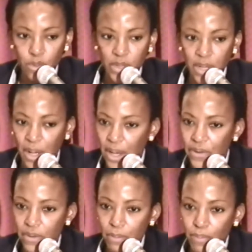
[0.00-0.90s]
week I
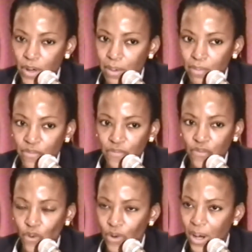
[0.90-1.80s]
had a
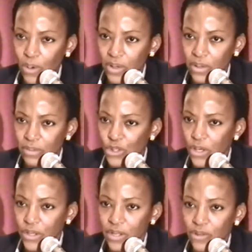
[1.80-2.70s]
4-hour
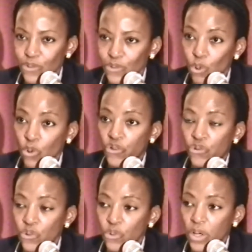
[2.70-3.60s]
journey to talk
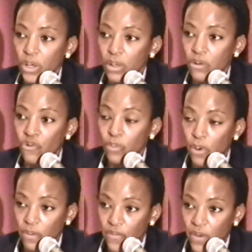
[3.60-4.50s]
to a group
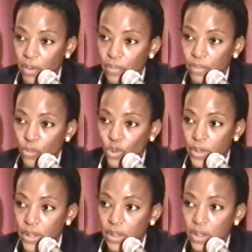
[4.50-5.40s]
of
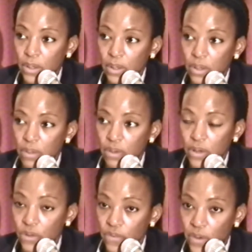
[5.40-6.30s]
women in
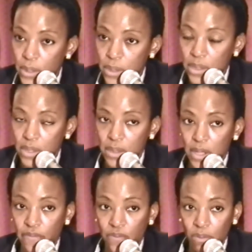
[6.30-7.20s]
the university, and
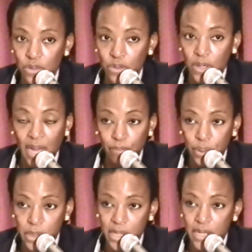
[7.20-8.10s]
they formed a
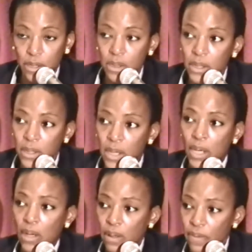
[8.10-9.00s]
campus ladies league.
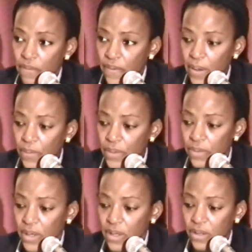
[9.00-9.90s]
They felt
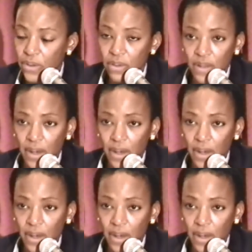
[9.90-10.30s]
that they didn't,